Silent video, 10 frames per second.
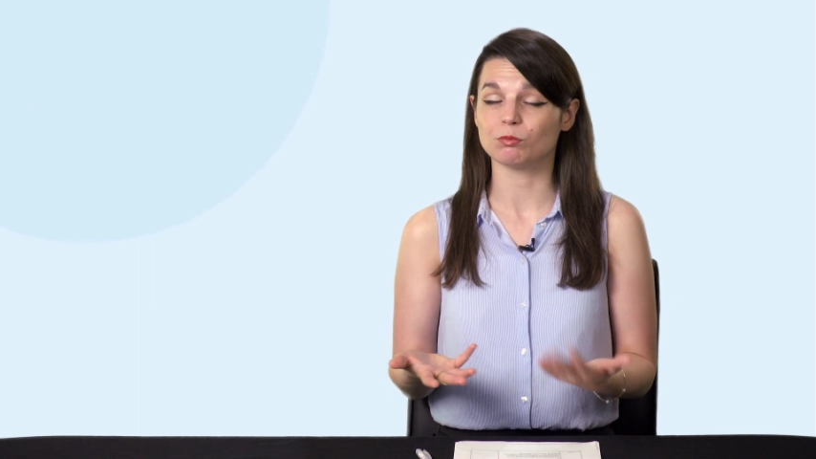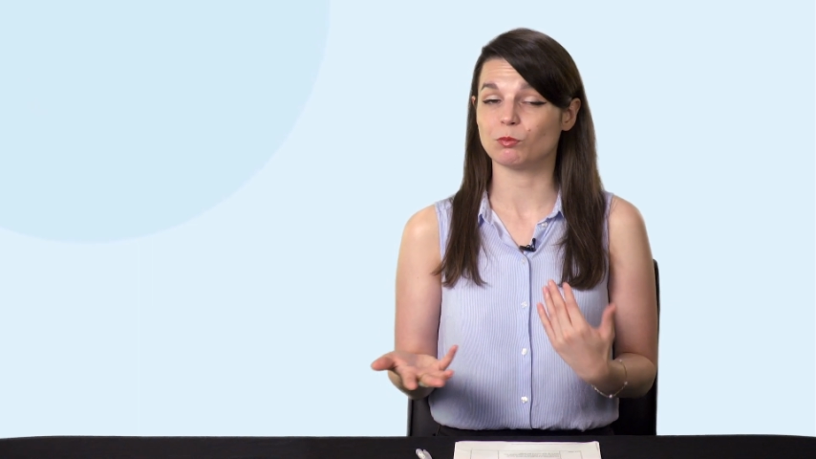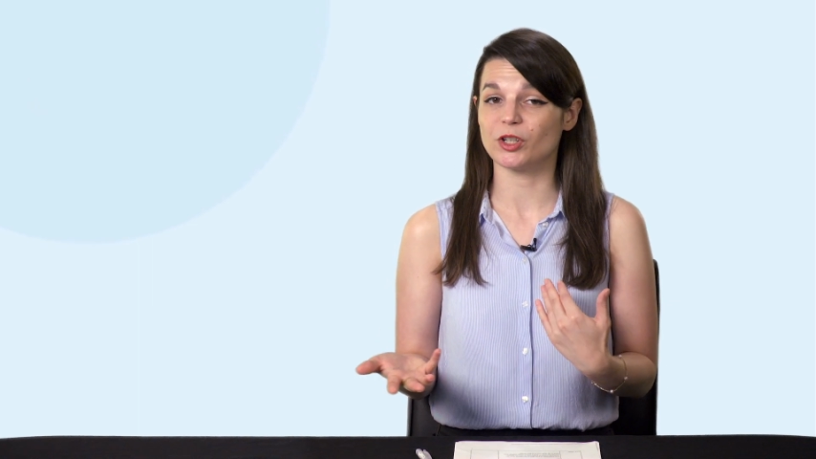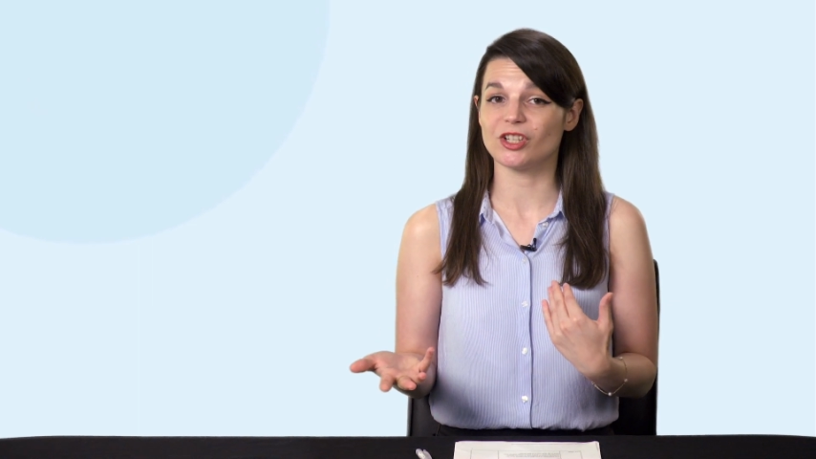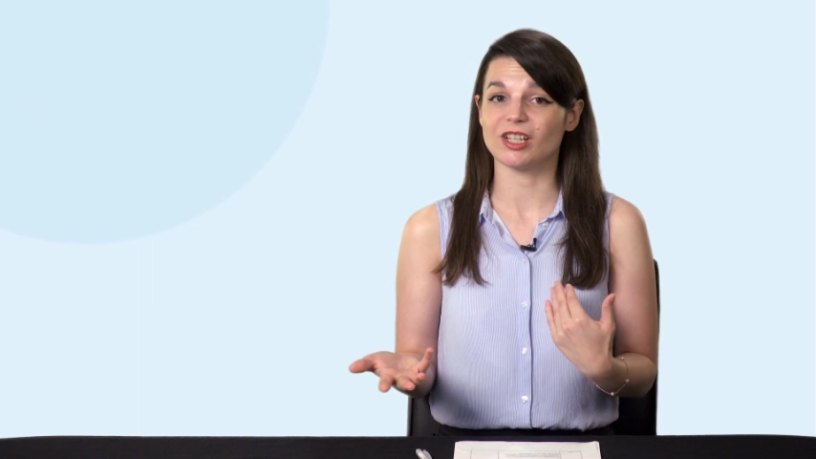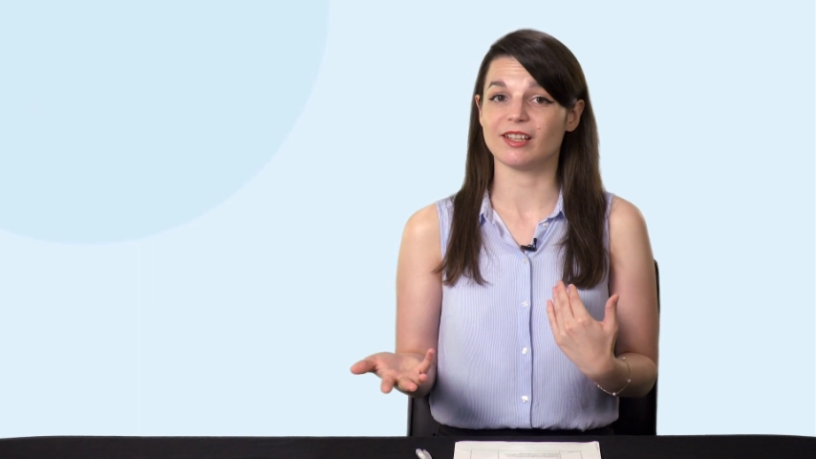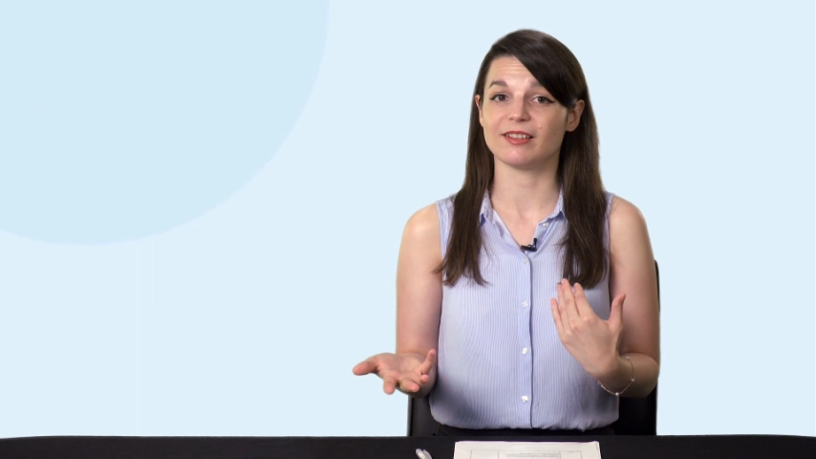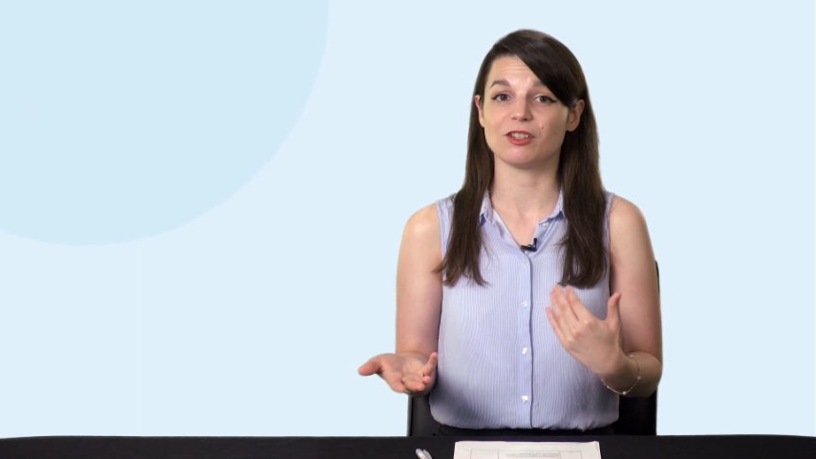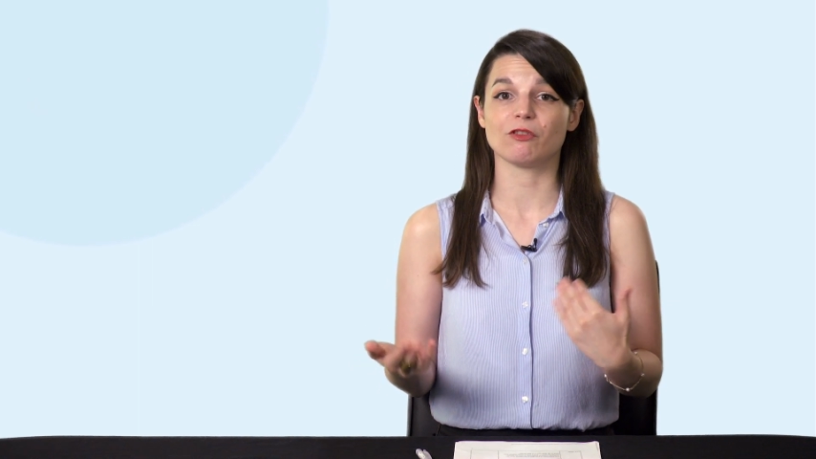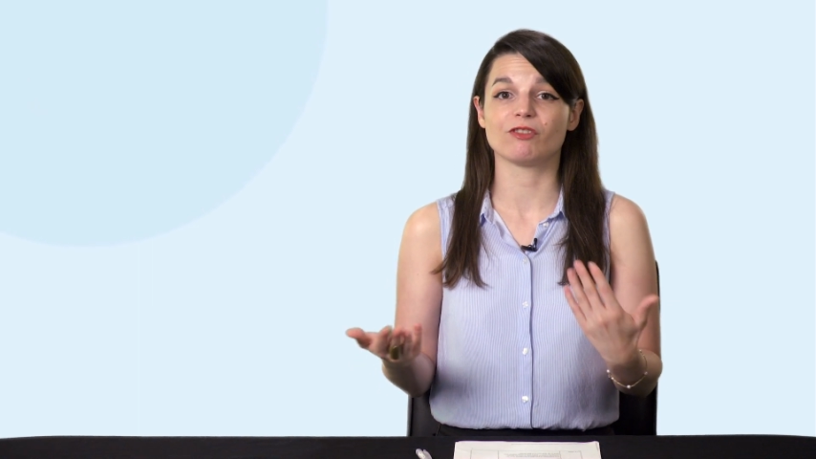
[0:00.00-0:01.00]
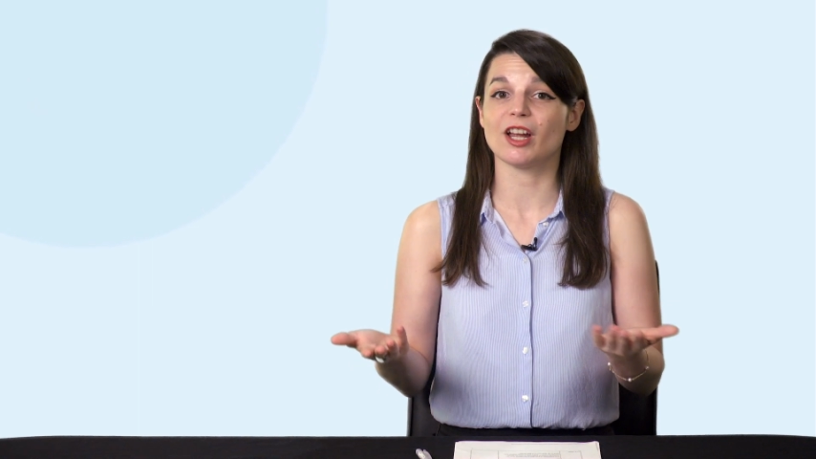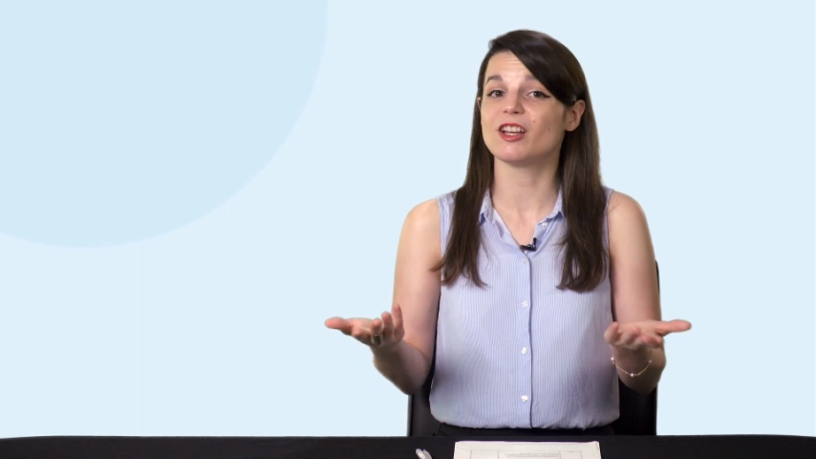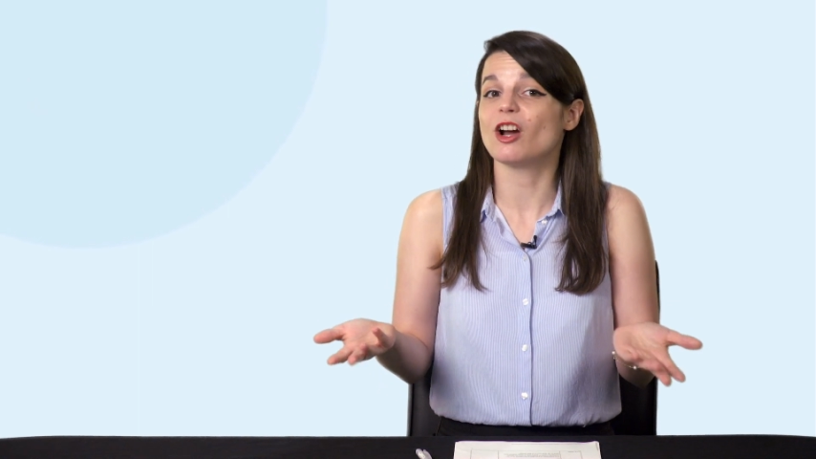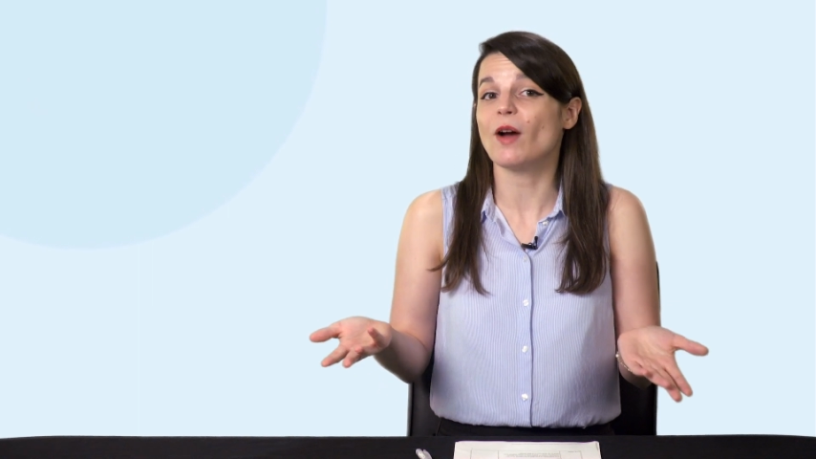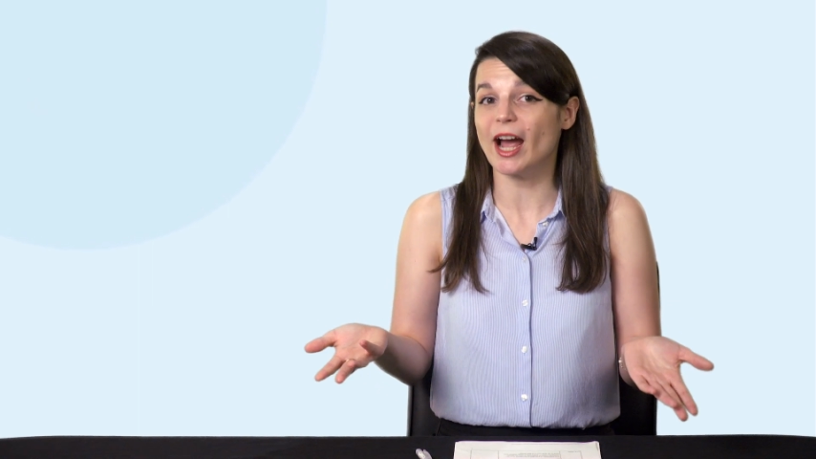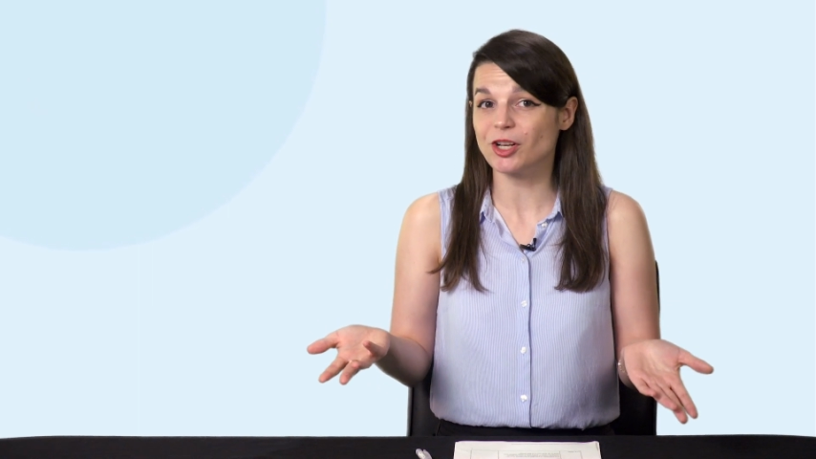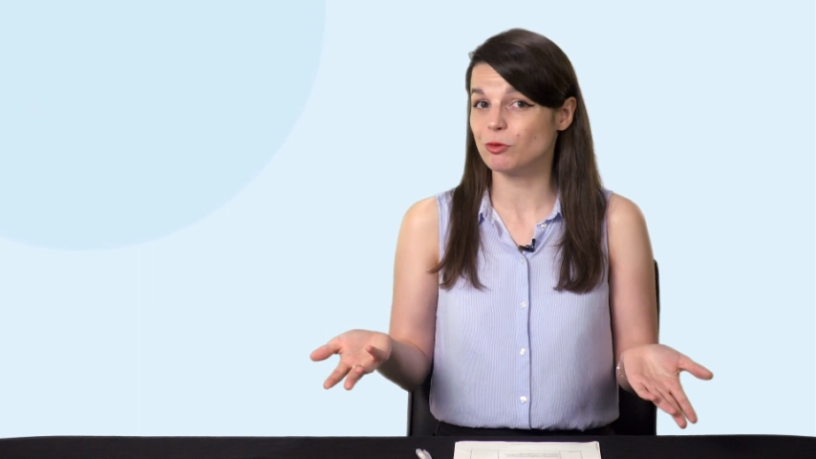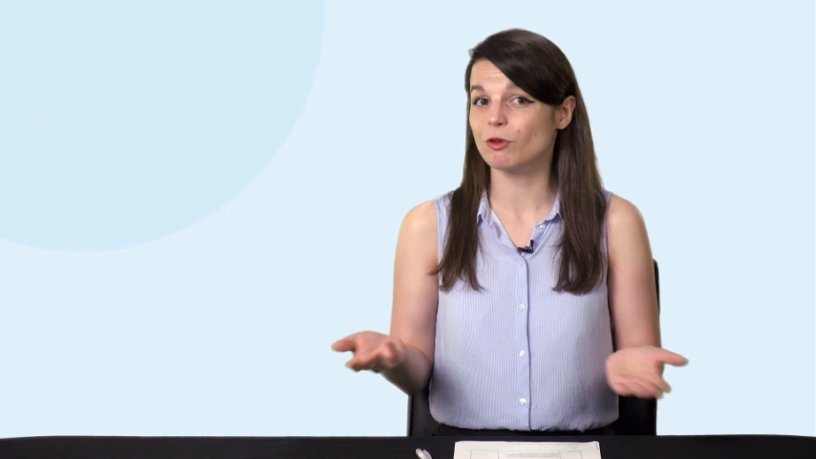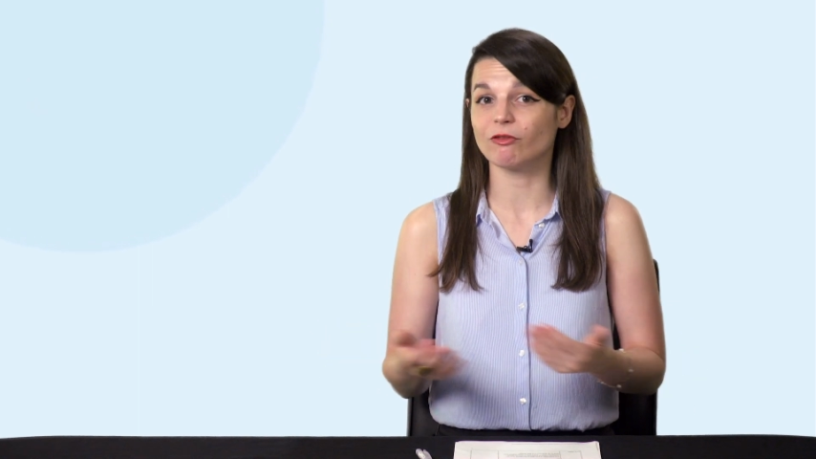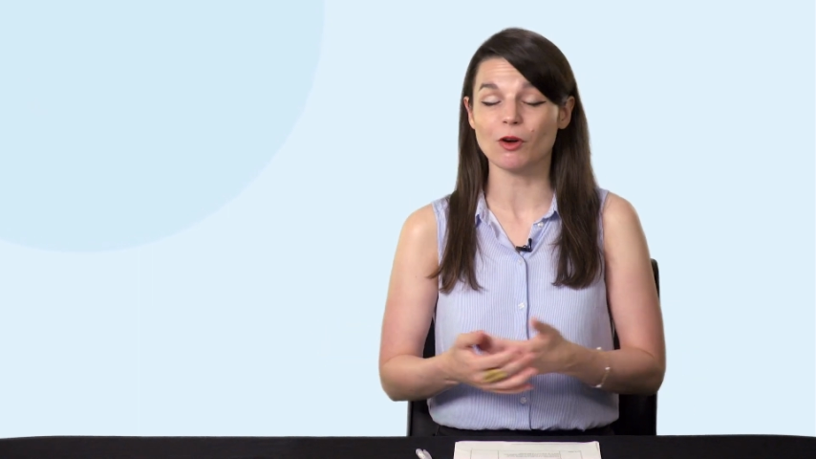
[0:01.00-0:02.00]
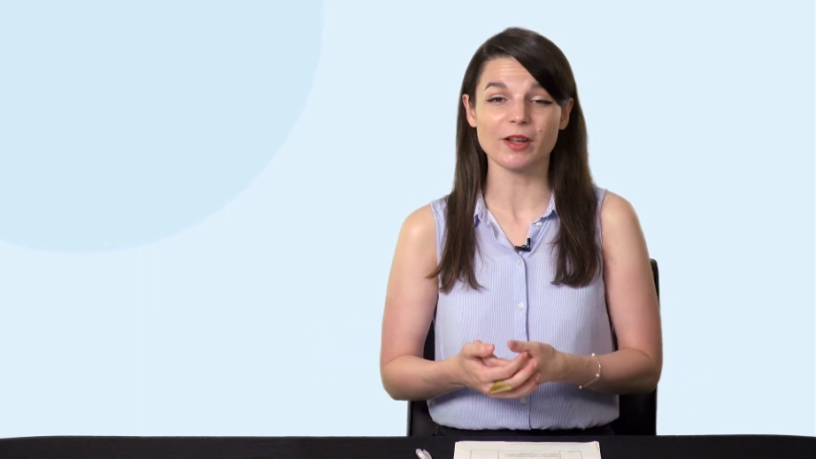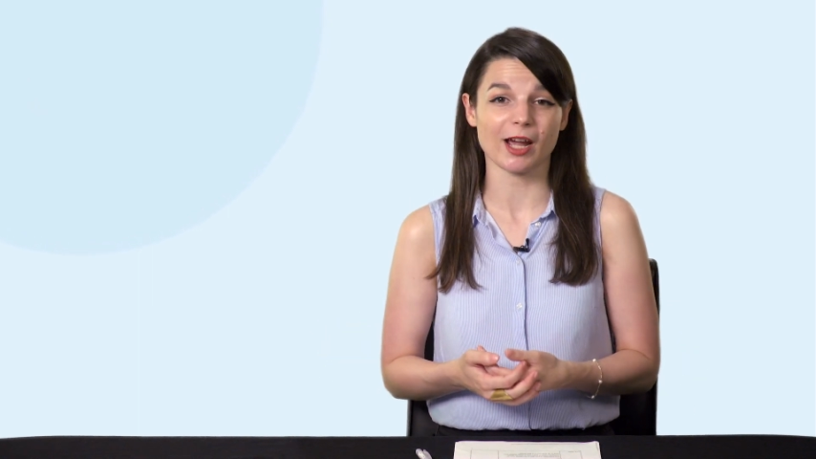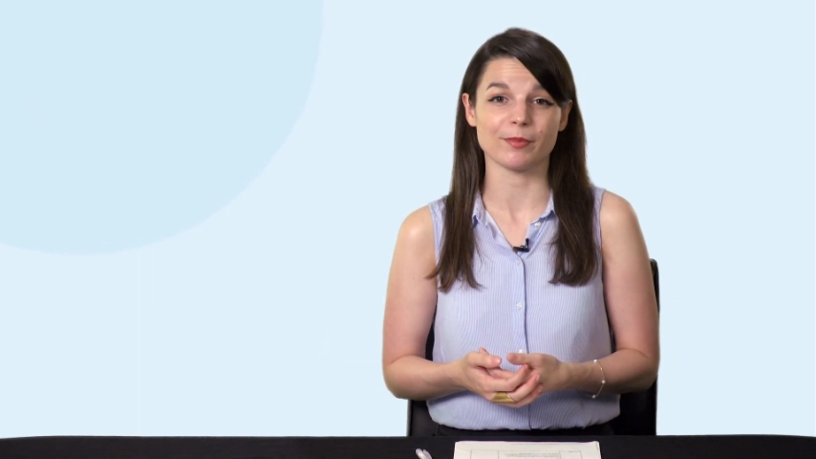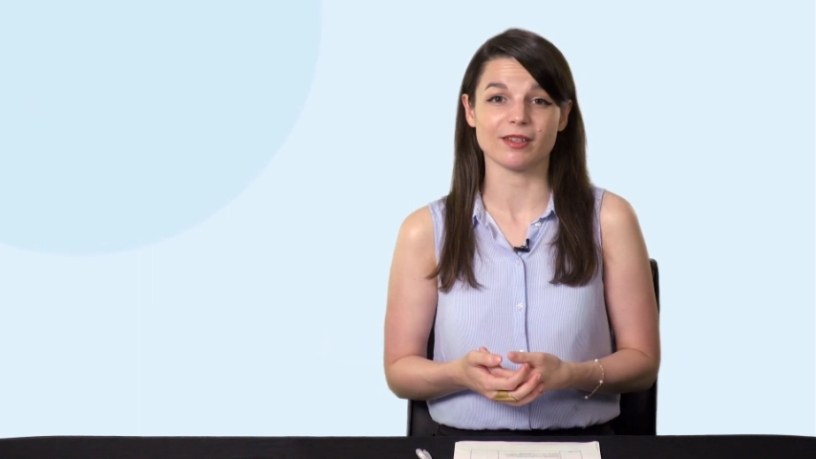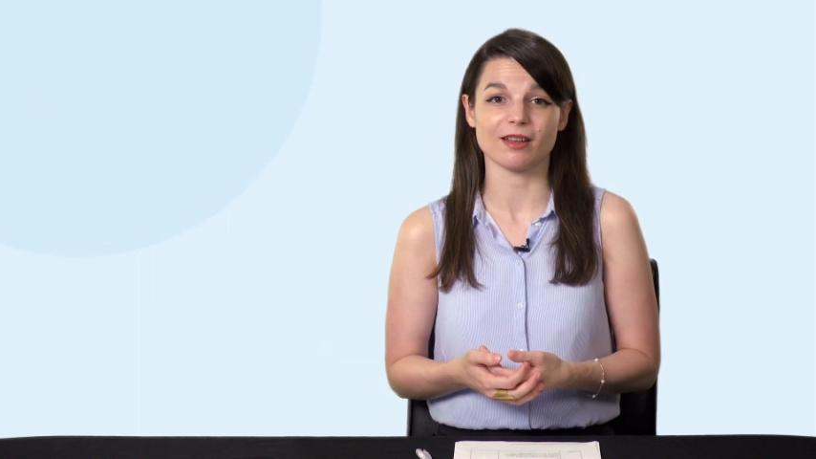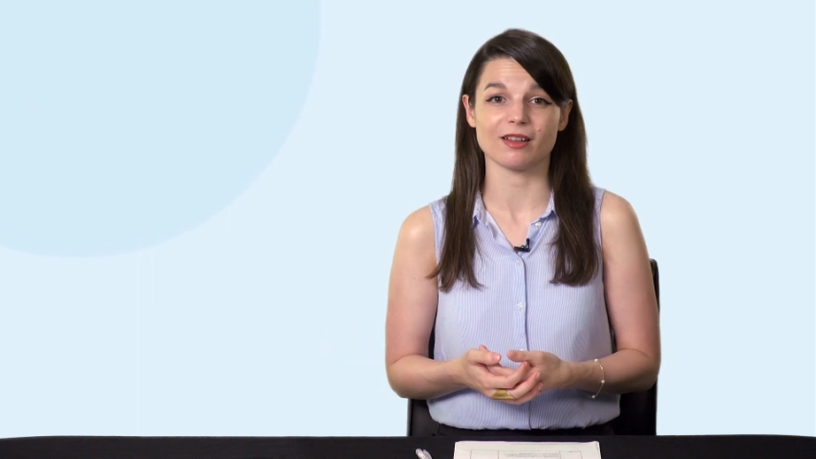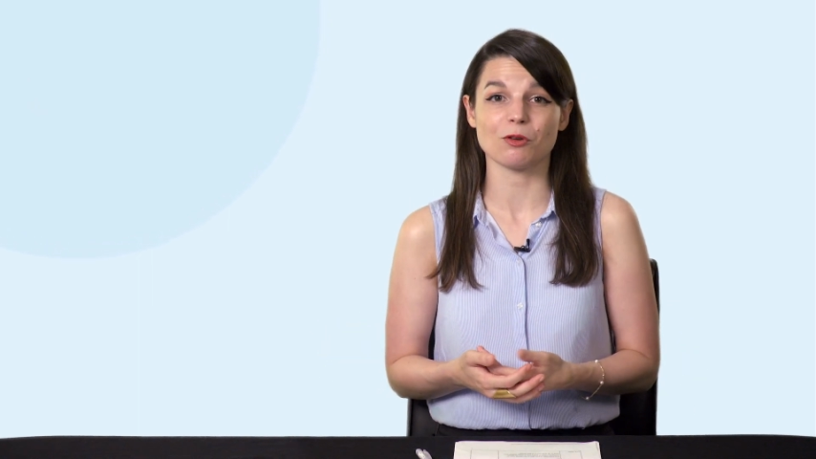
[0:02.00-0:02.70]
which is you've done no actual vocab study